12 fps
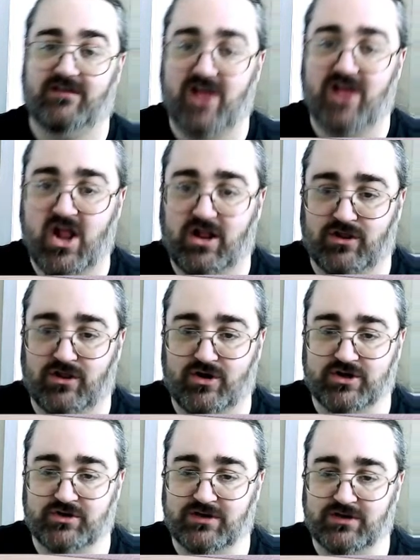look at
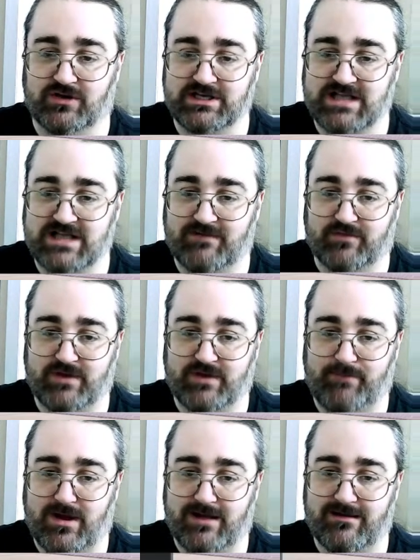all these level 3
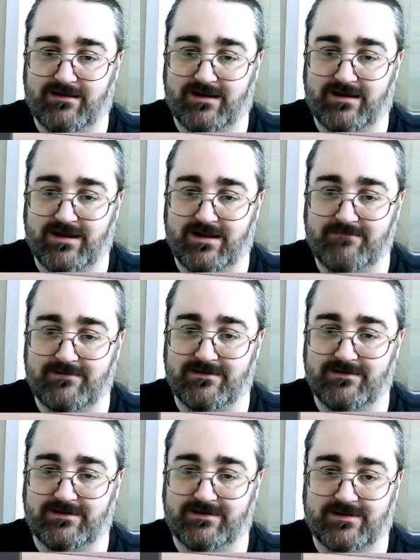pilots, look at them, look
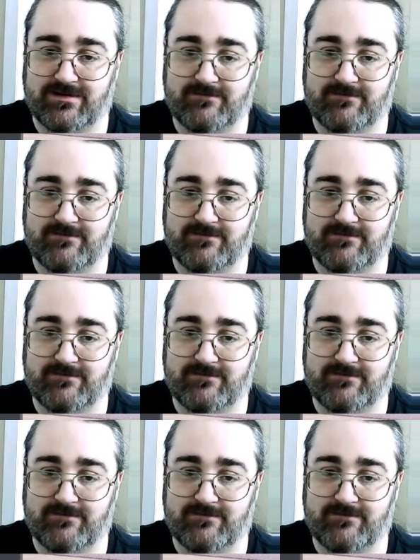at them.